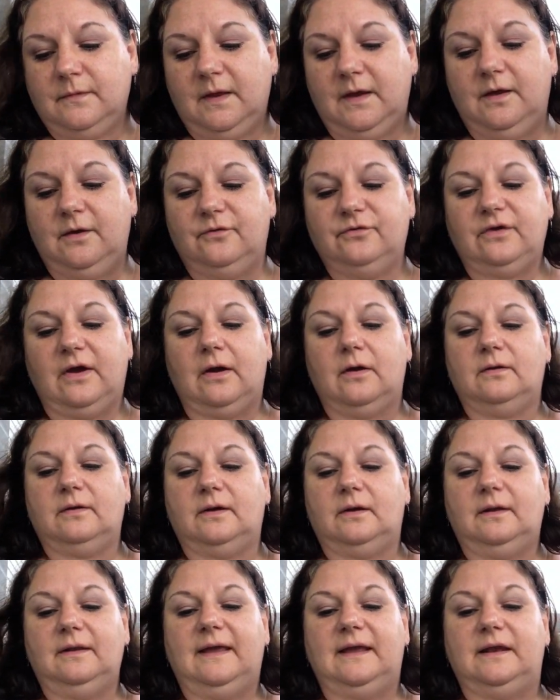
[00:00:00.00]
Here's our
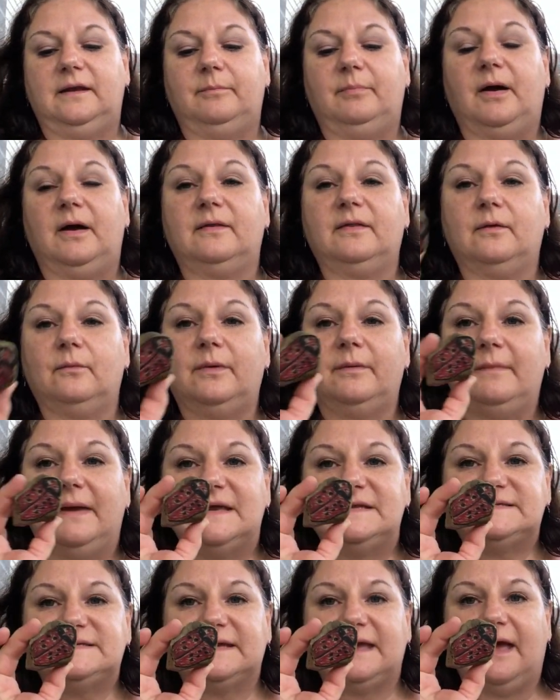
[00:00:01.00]
little ladybug that we
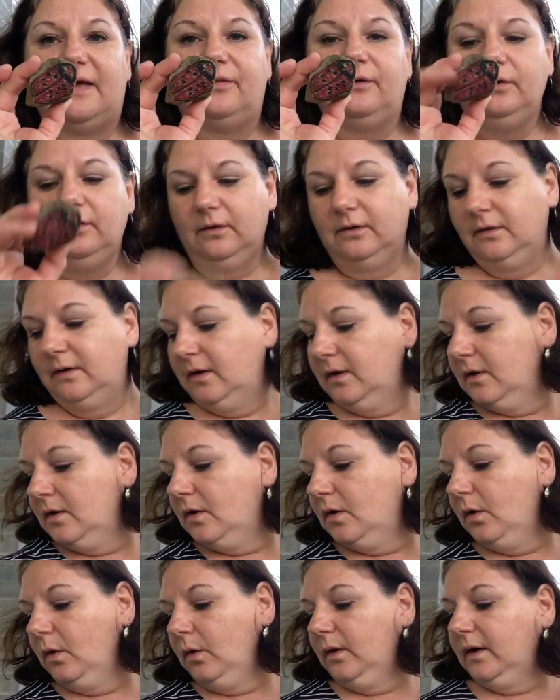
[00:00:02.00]
made together.
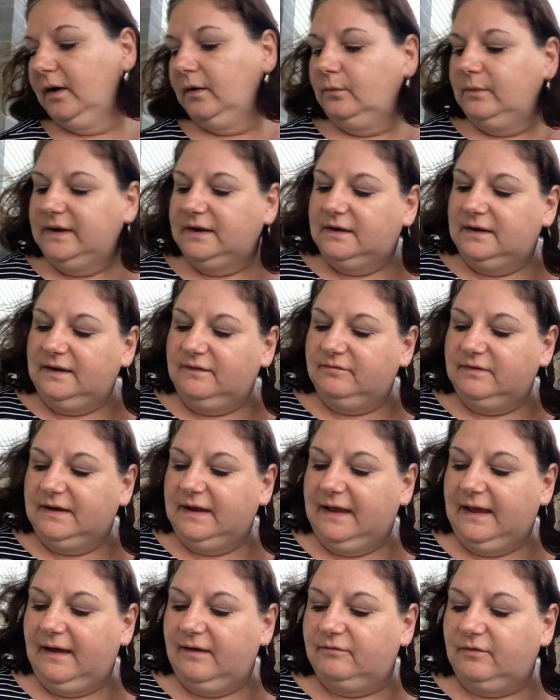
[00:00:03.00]
Or we could even
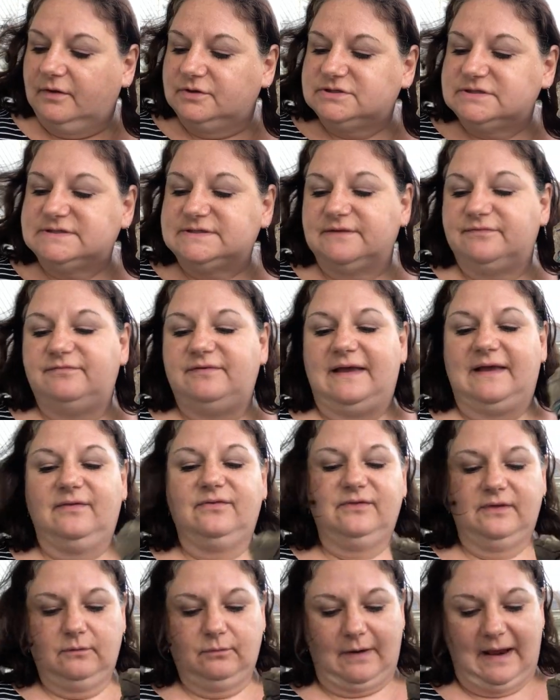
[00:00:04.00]
have just a
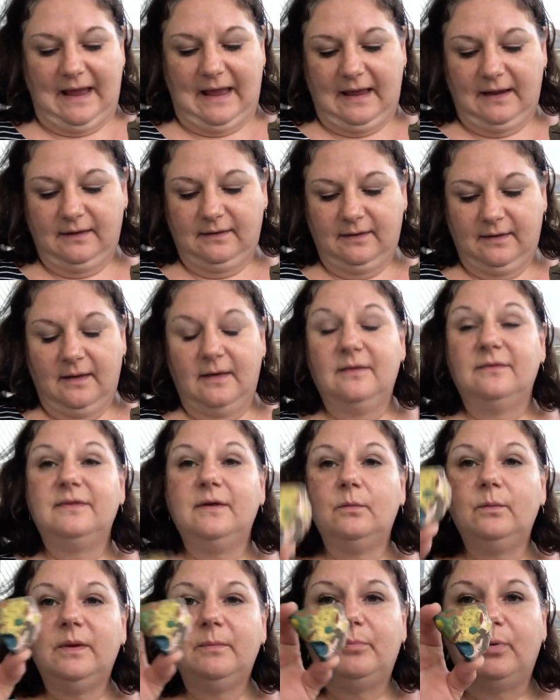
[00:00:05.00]
fancy rock
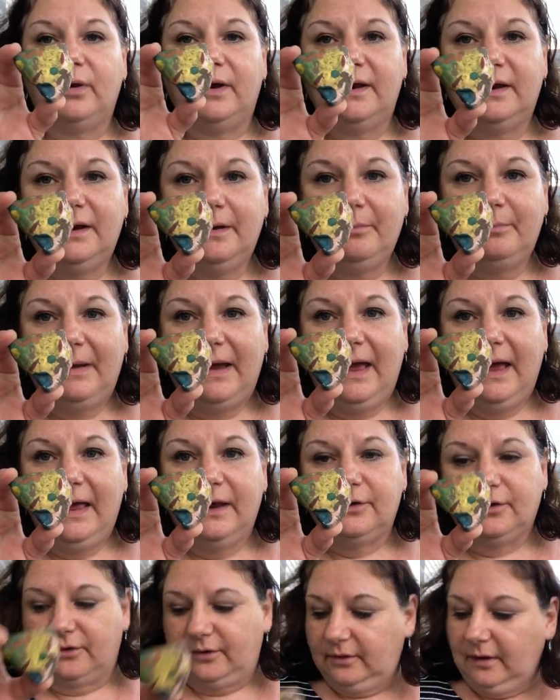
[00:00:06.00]
that we put in a
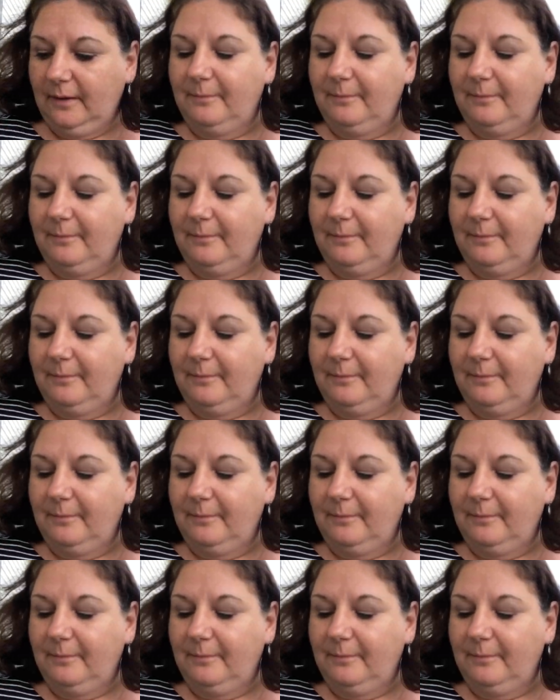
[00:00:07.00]
pot